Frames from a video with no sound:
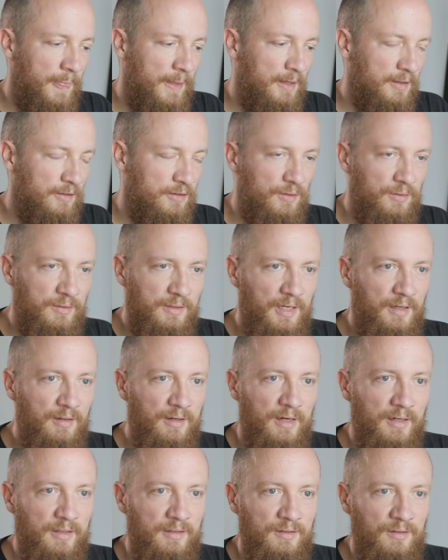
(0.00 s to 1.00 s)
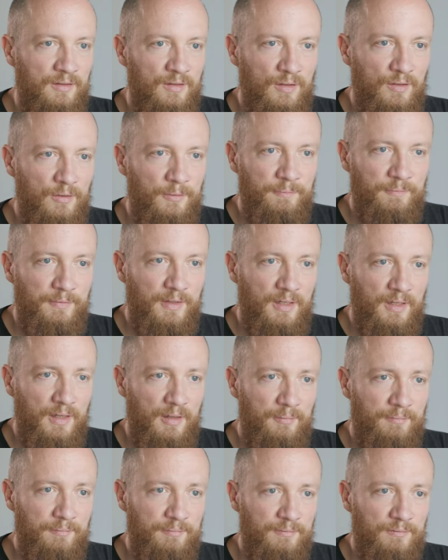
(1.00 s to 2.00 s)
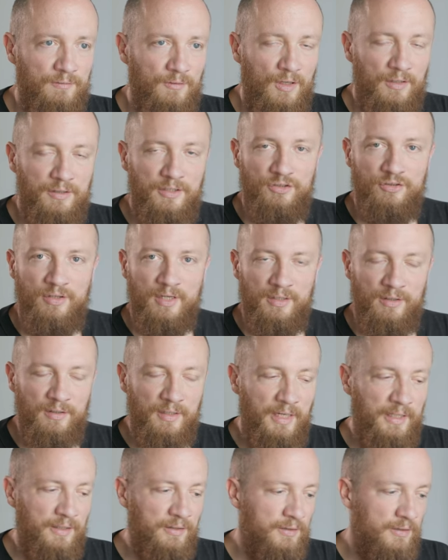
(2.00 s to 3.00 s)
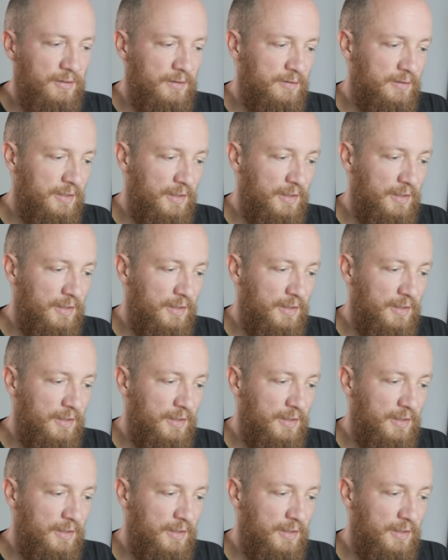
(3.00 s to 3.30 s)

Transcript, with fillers: Uh, so there are, you know, um, voltage regulators,